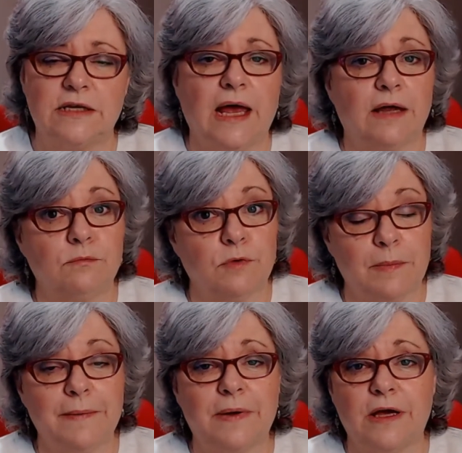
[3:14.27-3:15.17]
And
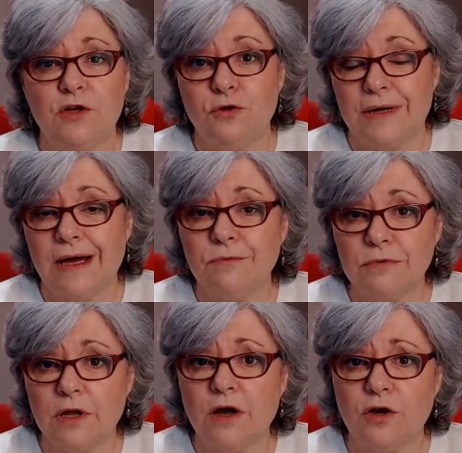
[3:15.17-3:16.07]
remember, you can't
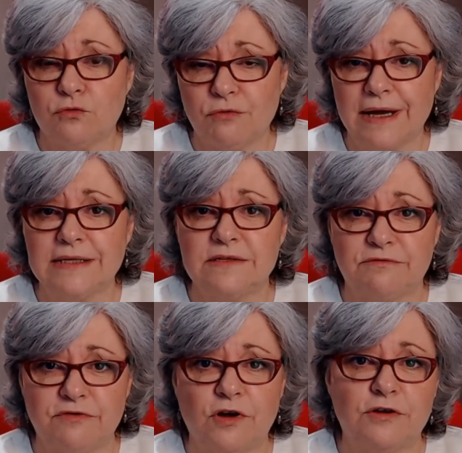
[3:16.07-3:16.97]
rely on raids and
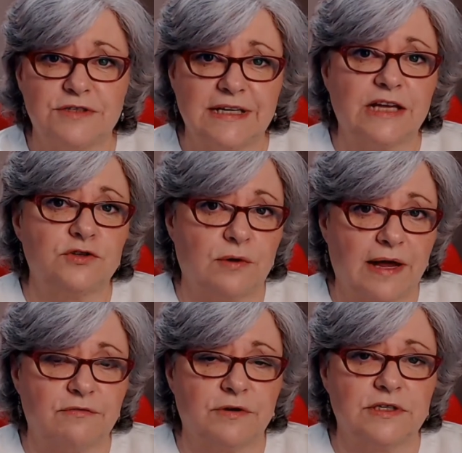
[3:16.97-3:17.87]
follows to get your
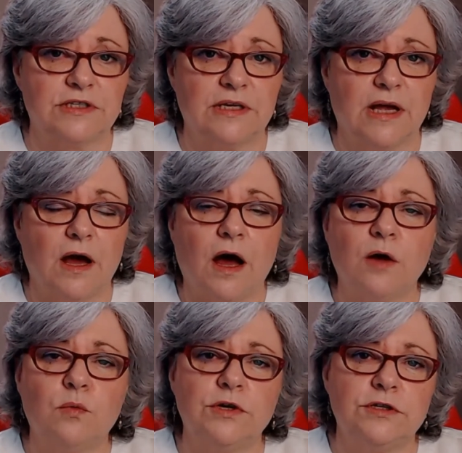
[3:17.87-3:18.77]
average. I
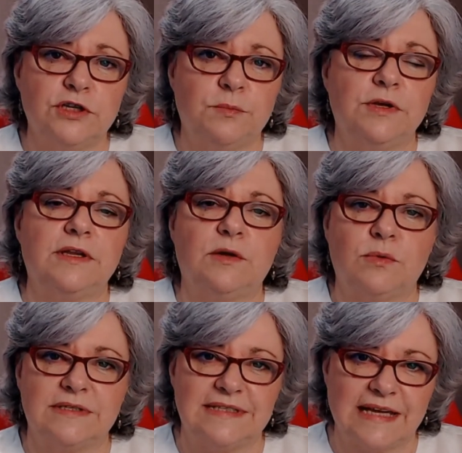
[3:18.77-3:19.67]
wanted a community that would
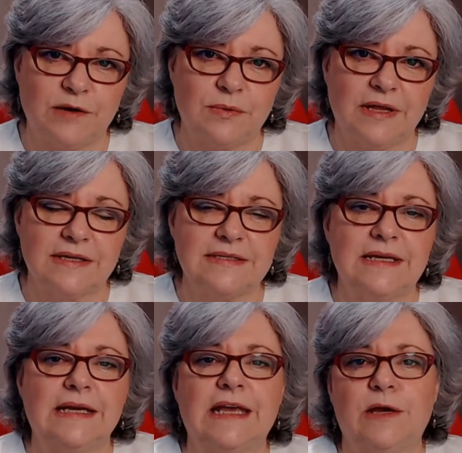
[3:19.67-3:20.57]
stay with us,
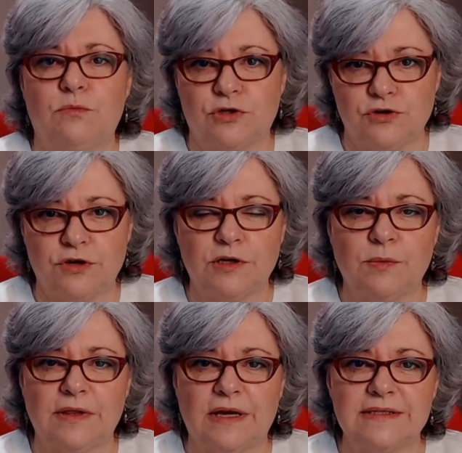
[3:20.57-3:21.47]
keep returning with
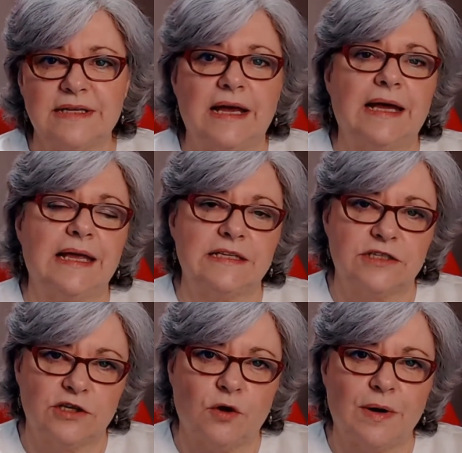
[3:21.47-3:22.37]
us, and get to
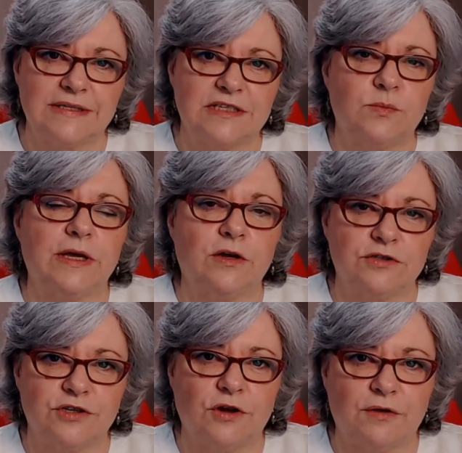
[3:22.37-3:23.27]
know us as we got to
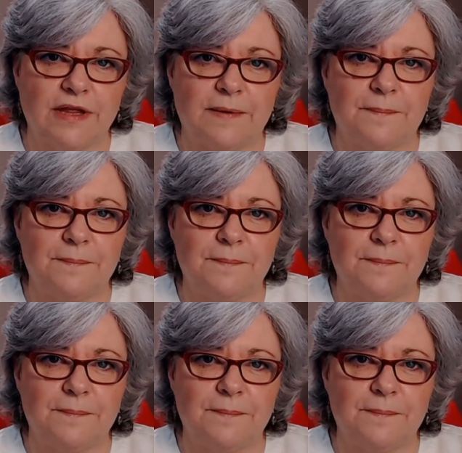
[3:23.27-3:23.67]
know them.